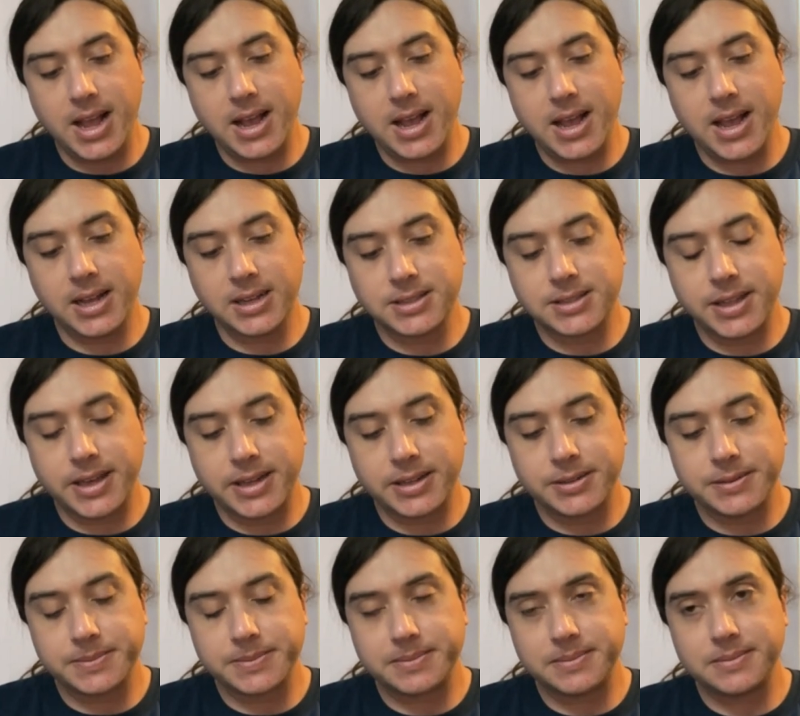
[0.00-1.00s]
And
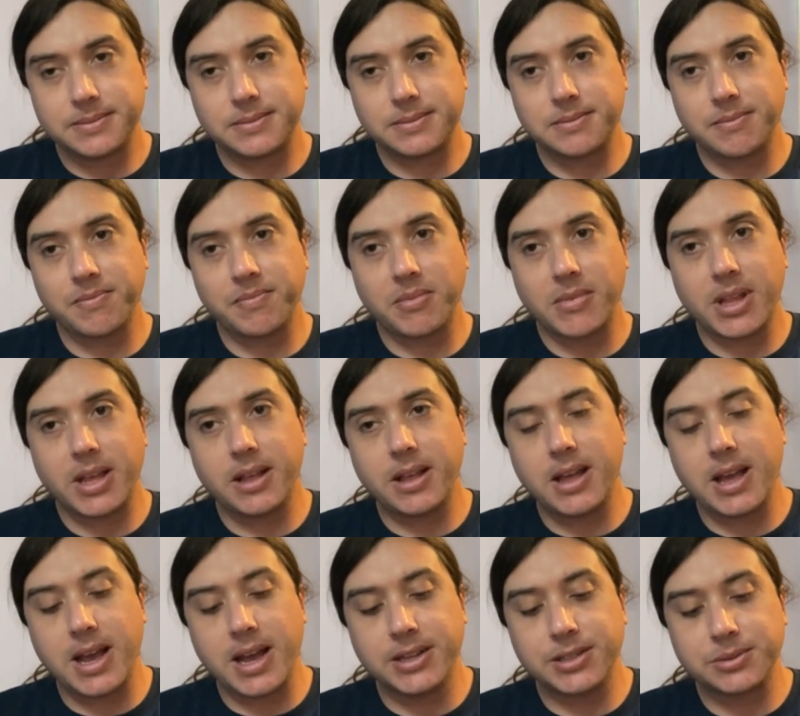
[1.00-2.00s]
then,
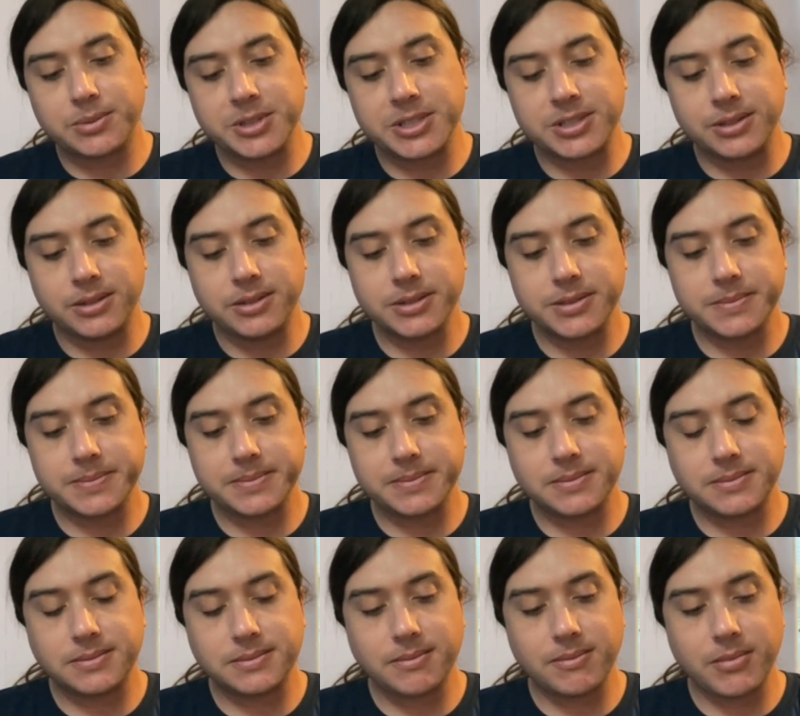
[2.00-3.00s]
as a result,
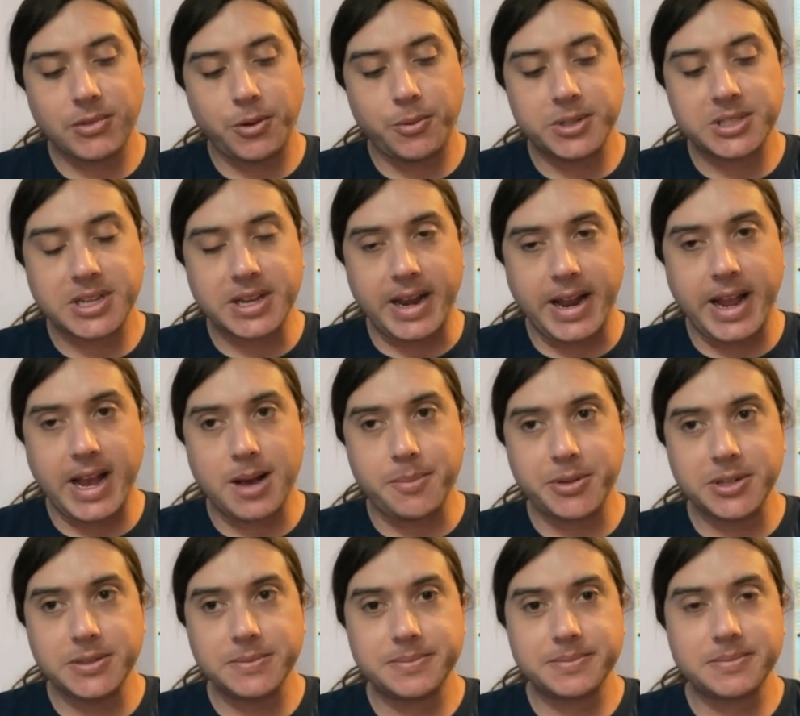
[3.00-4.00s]
what's going to
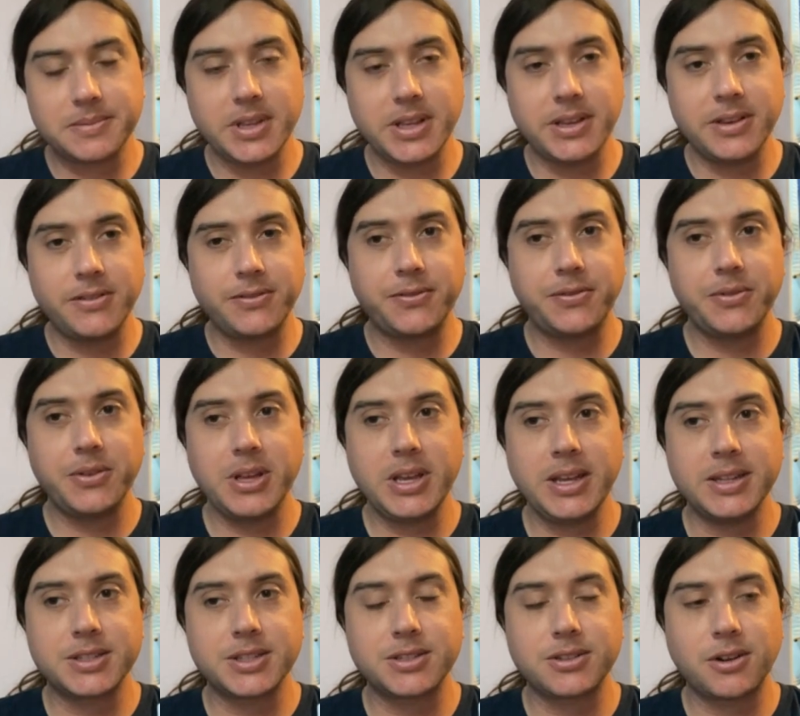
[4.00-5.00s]
happen if
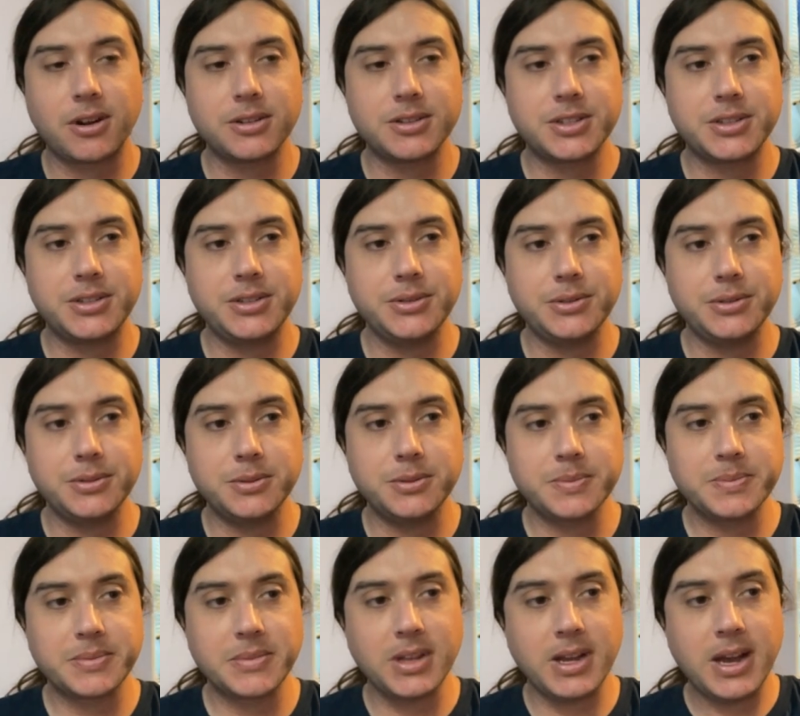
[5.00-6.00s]
it starts to
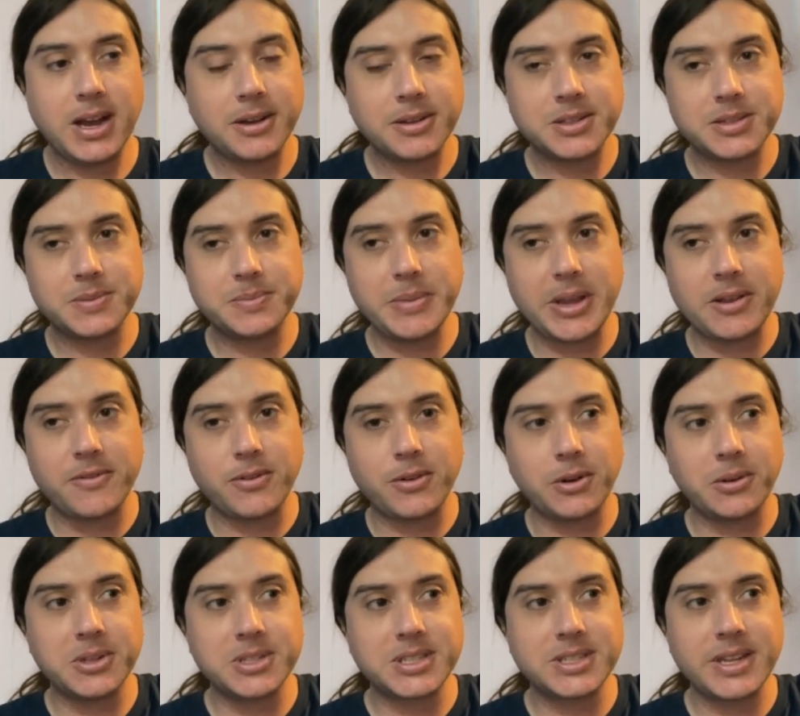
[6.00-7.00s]
uh, let's make a
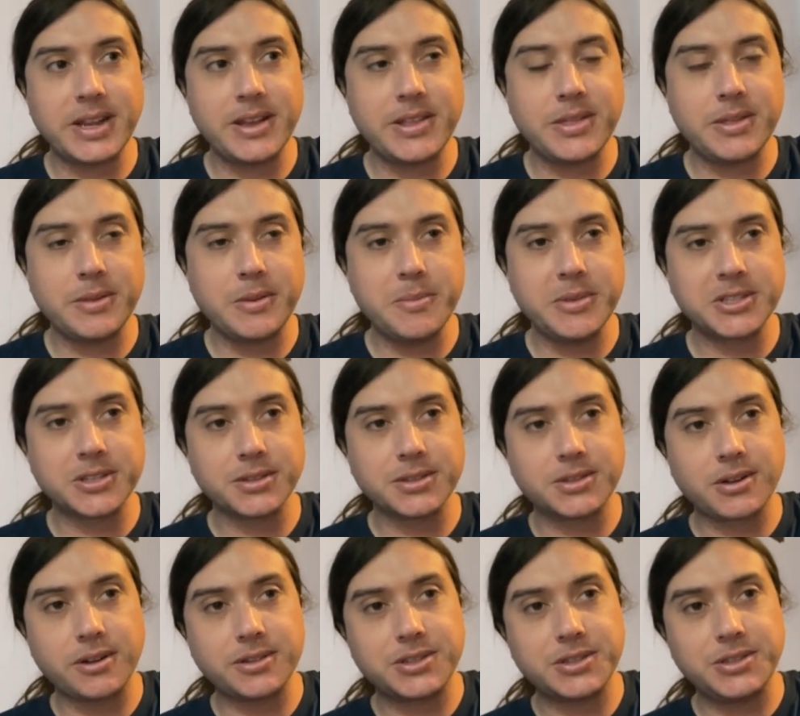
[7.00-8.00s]
Let's say the missile
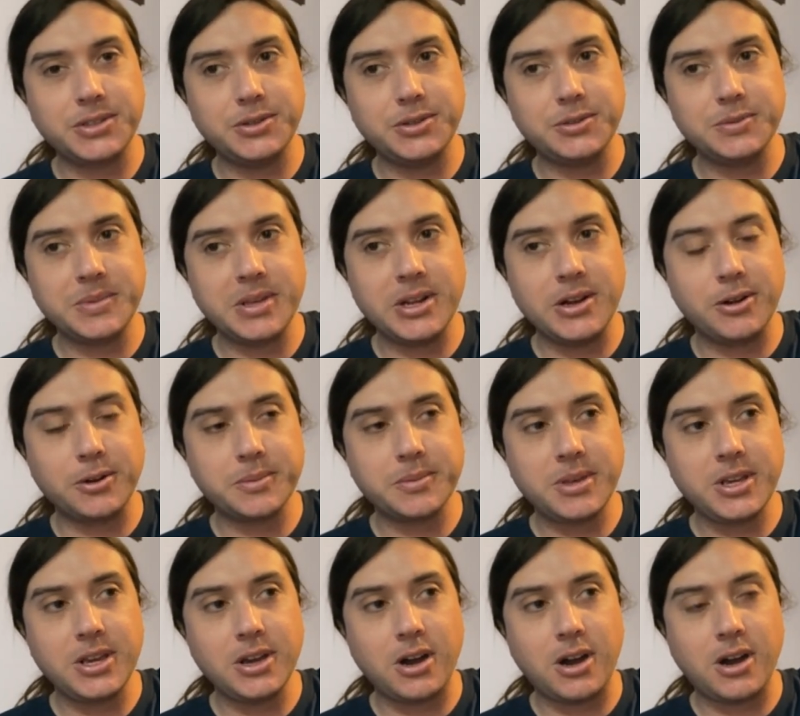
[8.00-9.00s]
starts to, you know,
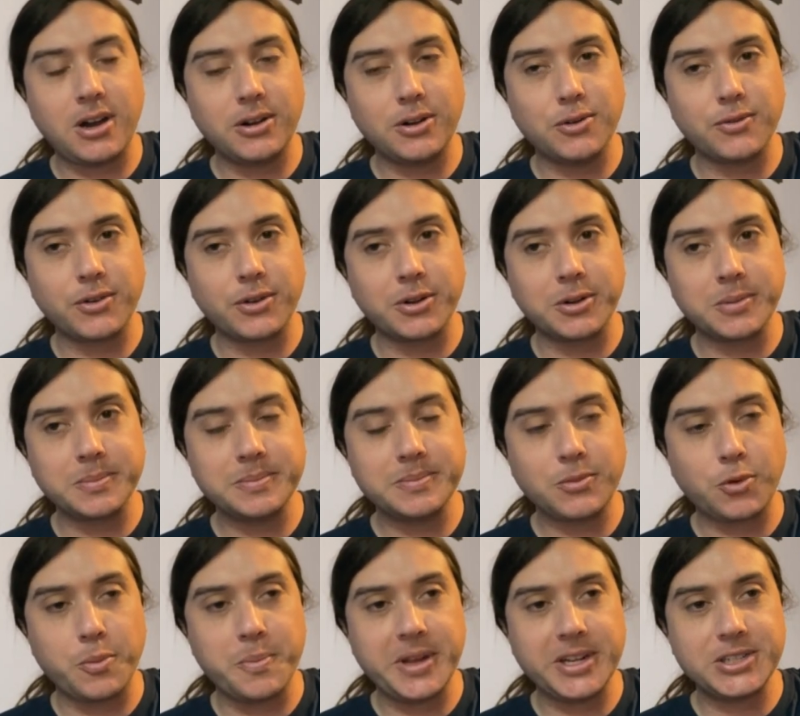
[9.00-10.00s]
yaw over
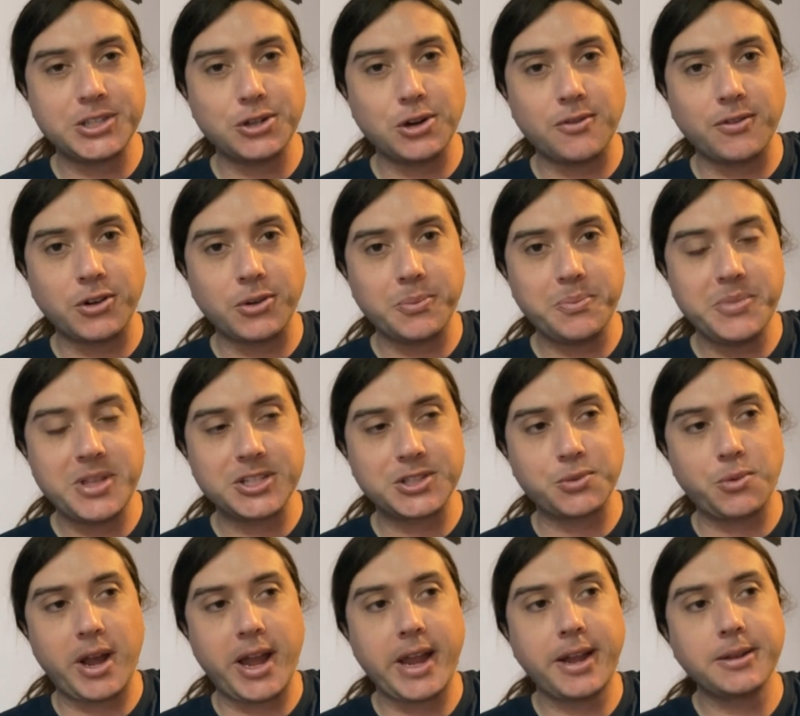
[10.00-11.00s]
or pitch over this
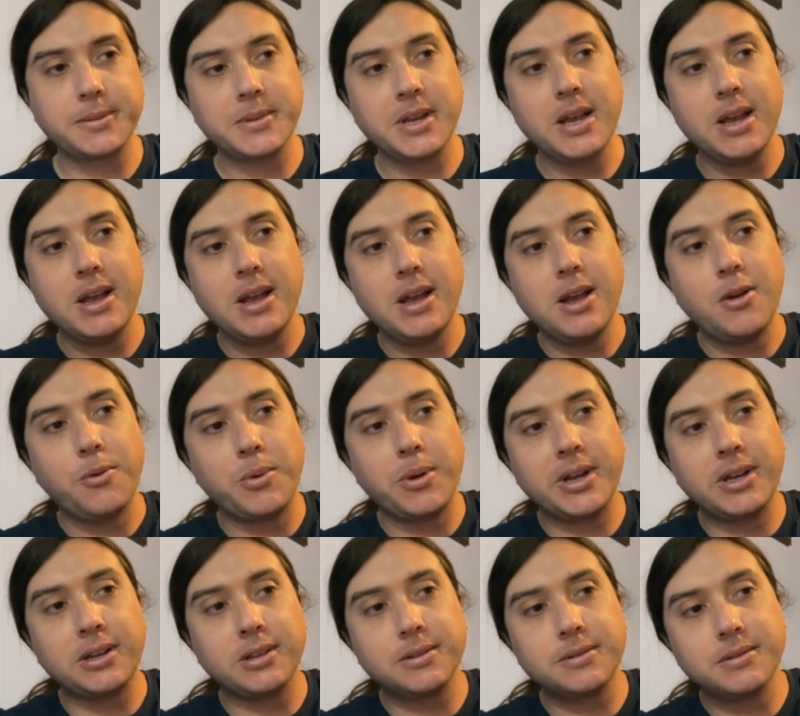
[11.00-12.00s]
way.
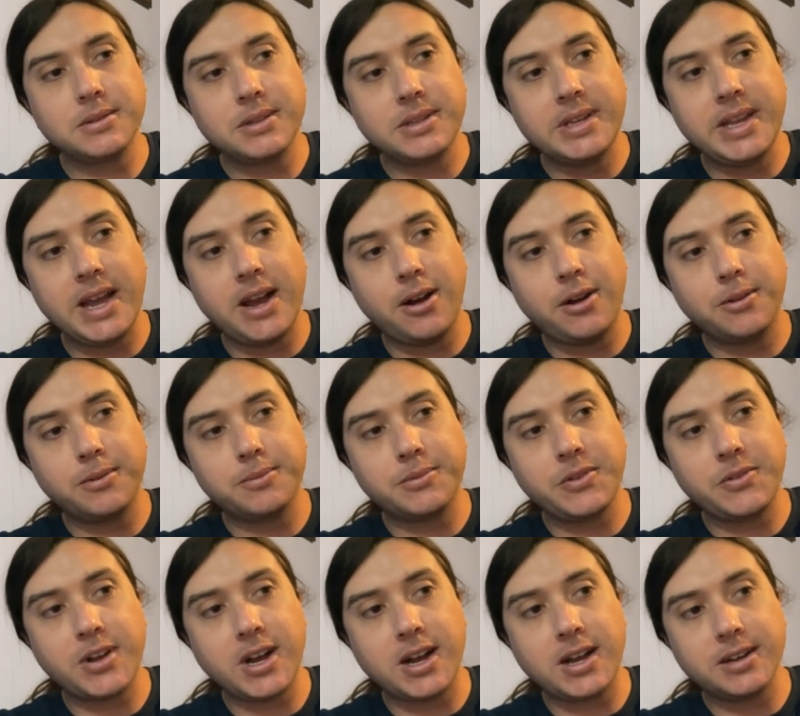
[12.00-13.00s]
Well, now
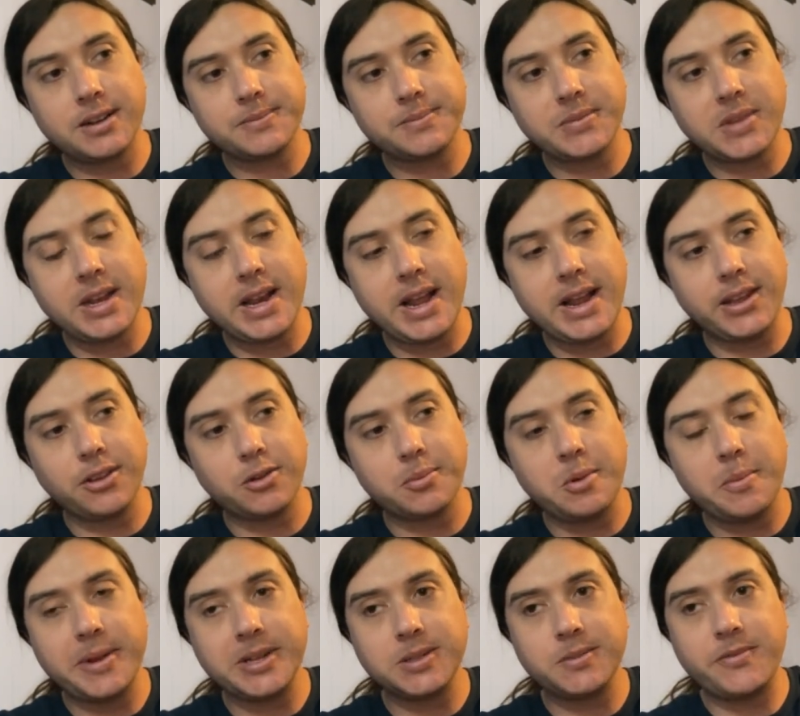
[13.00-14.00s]
we've got an angular
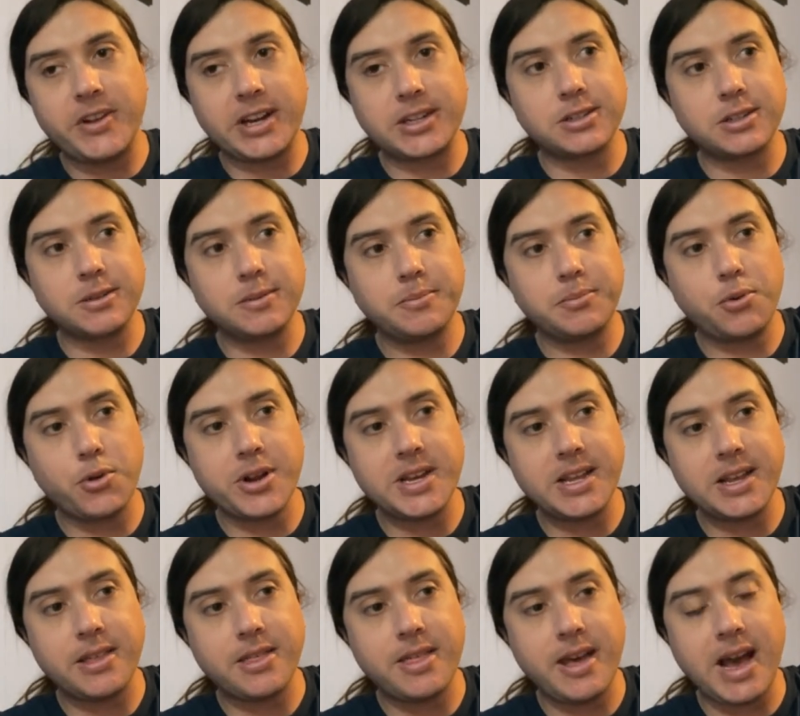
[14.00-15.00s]
momentum vector
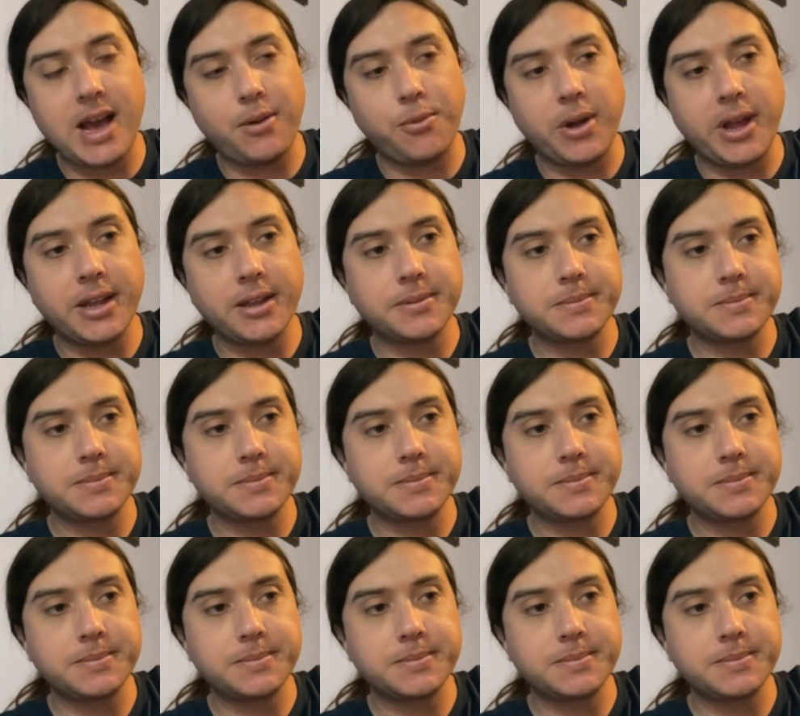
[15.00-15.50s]
pointing that way,